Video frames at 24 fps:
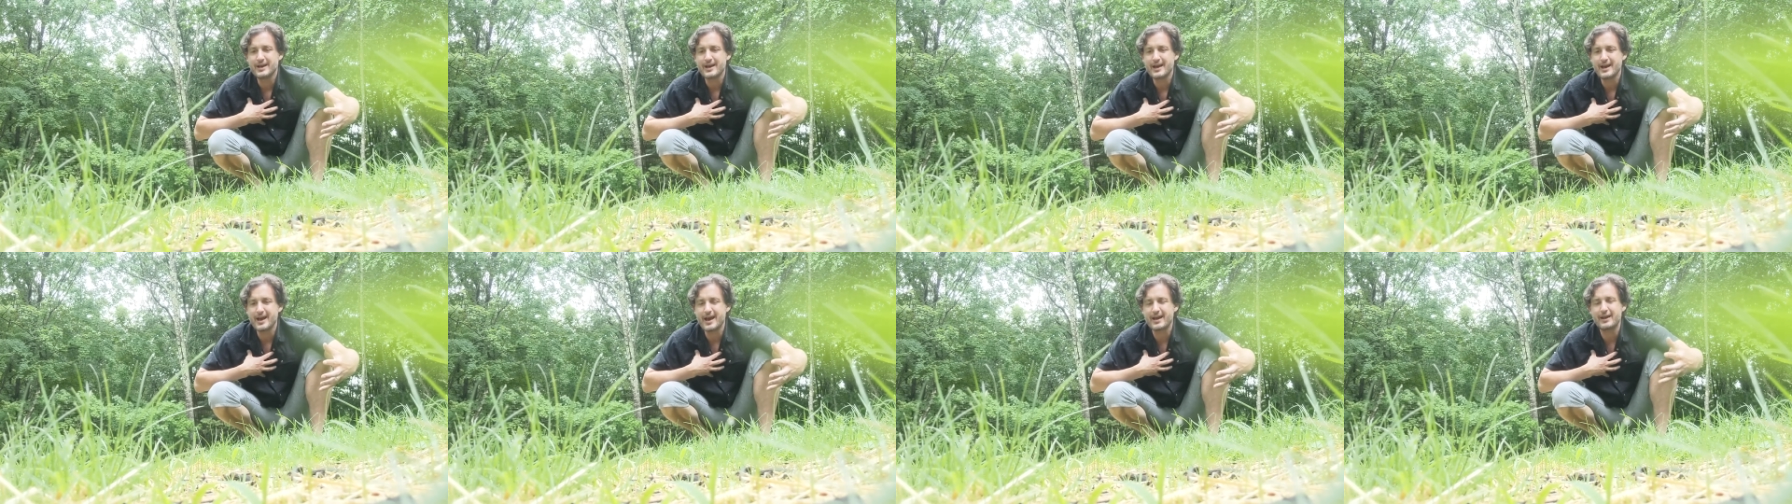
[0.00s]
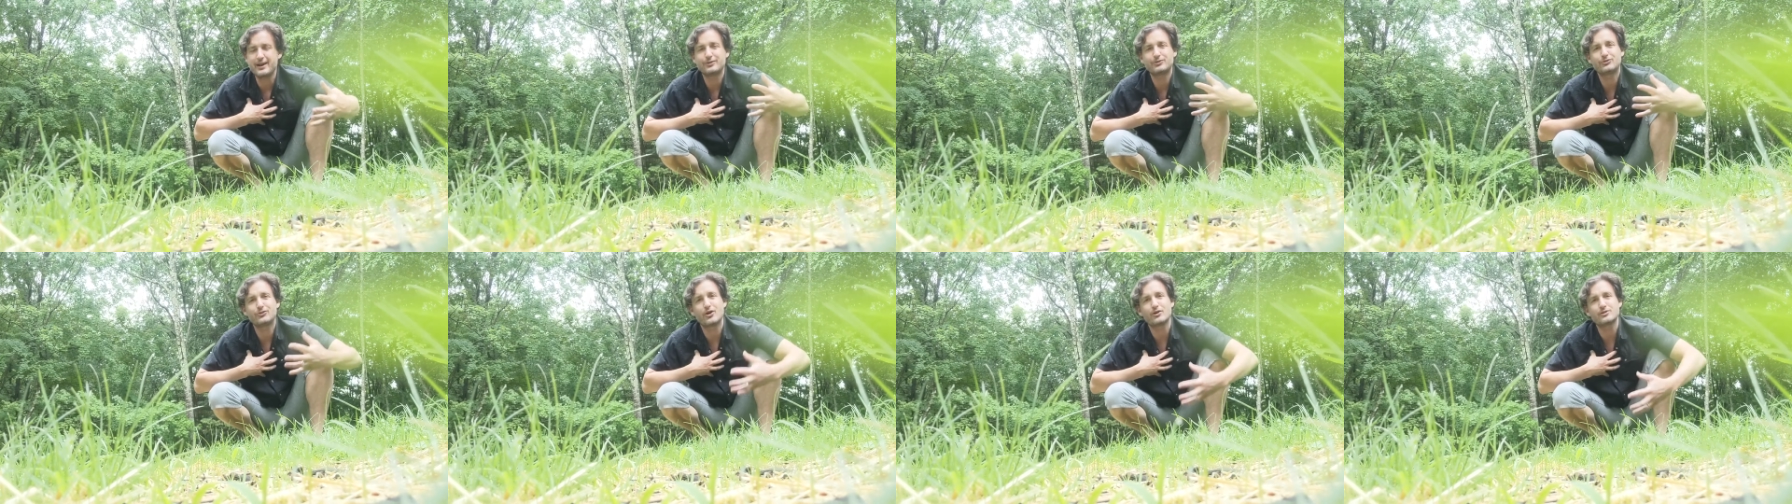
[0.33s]
and
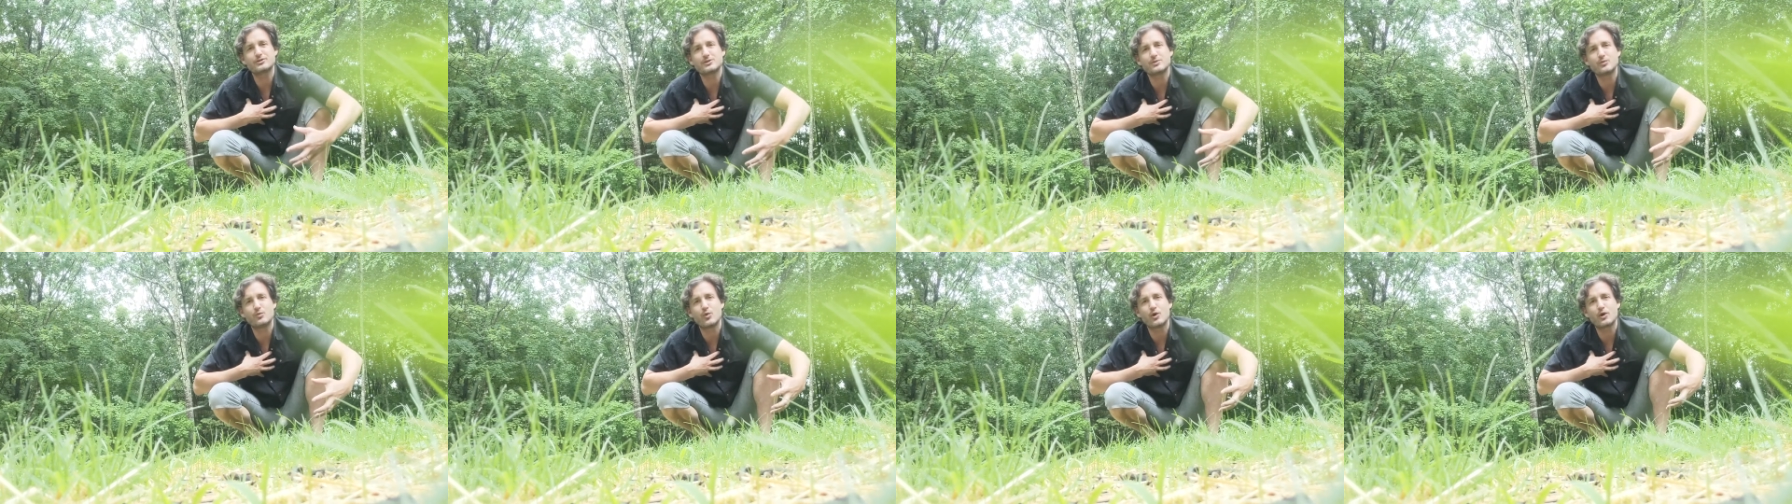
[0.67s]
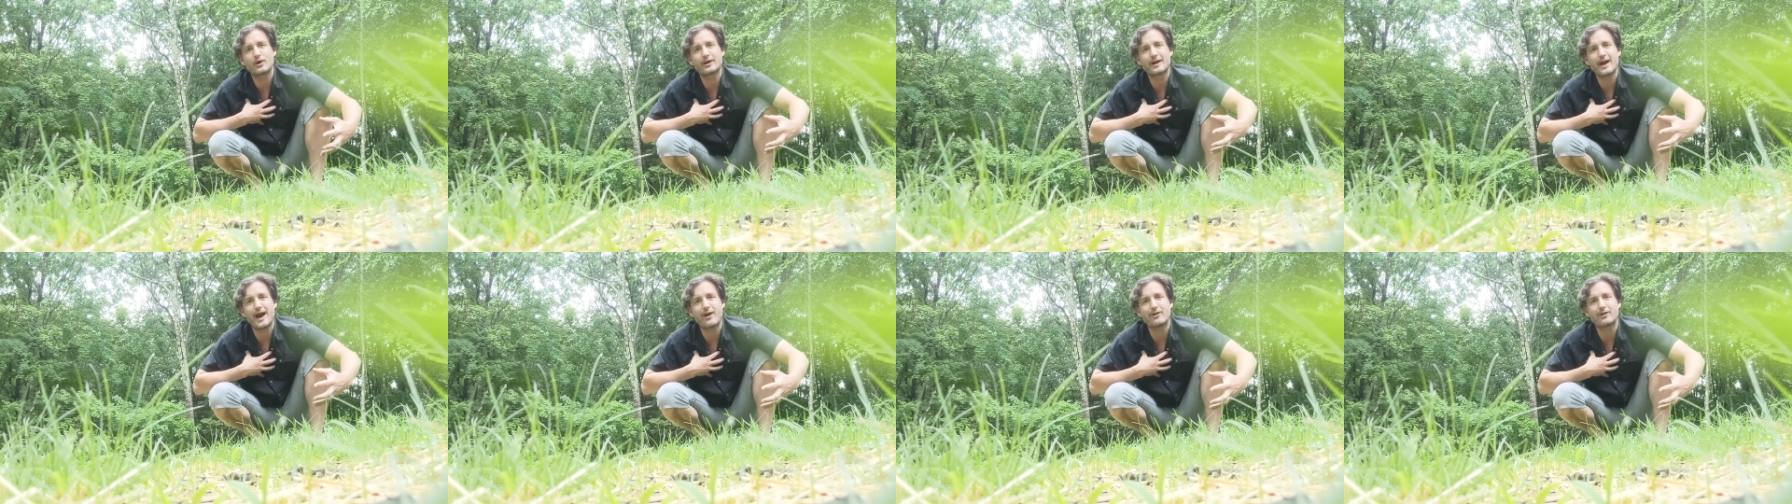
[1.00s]
it doesn't
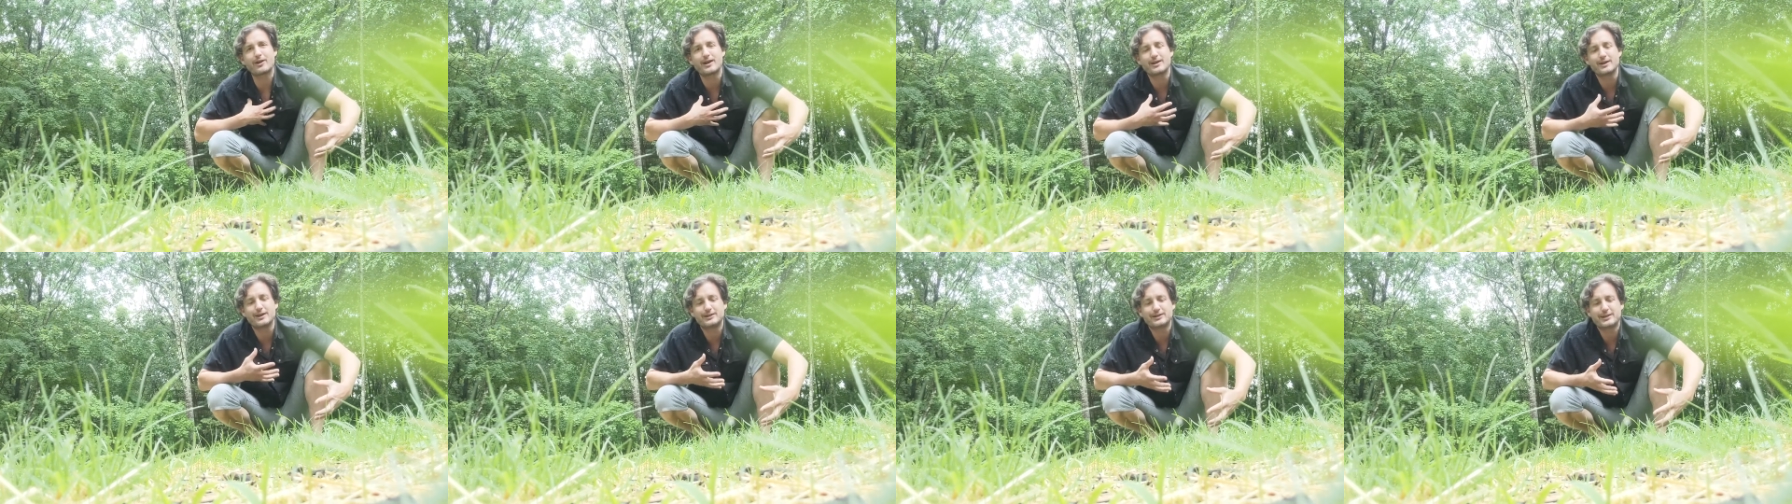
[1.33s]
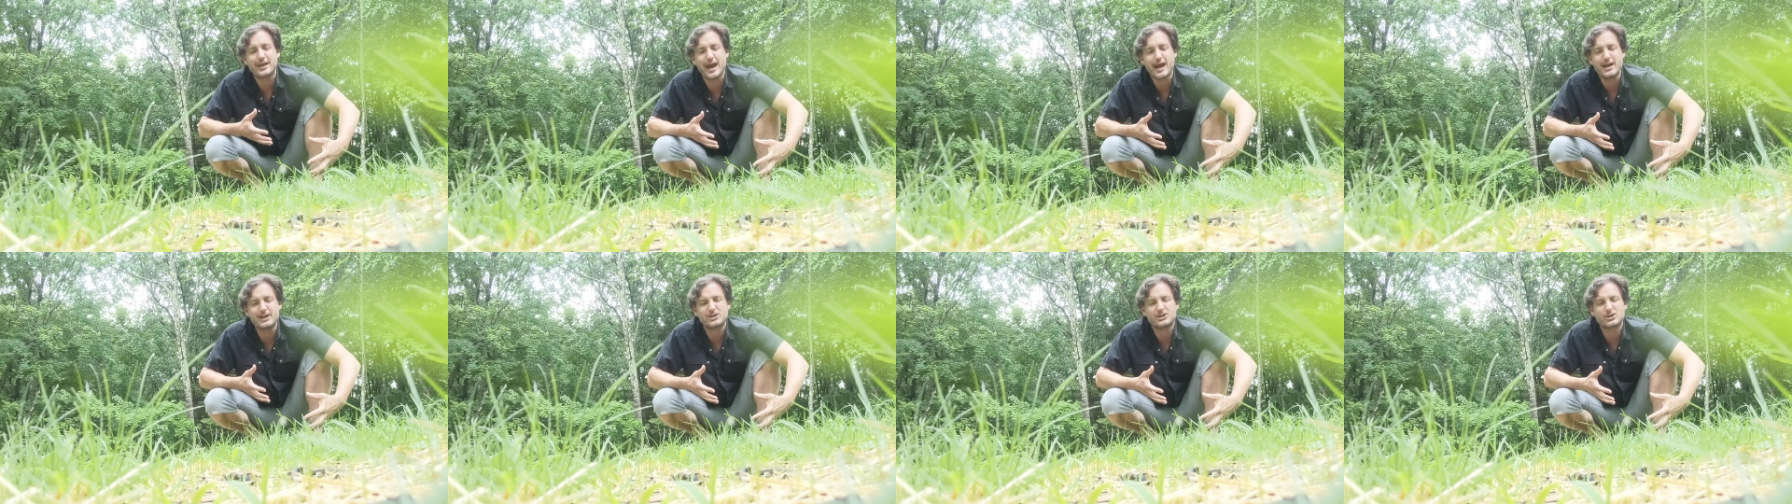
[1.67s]
work out and it
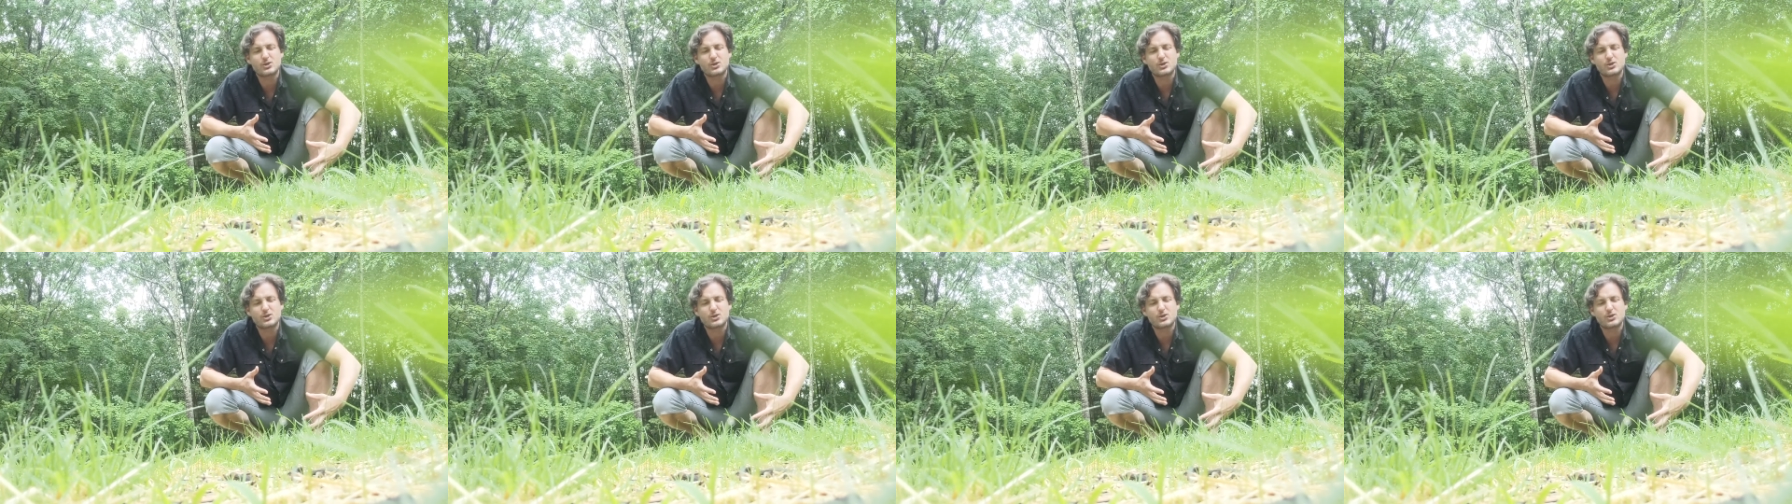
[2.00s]
takes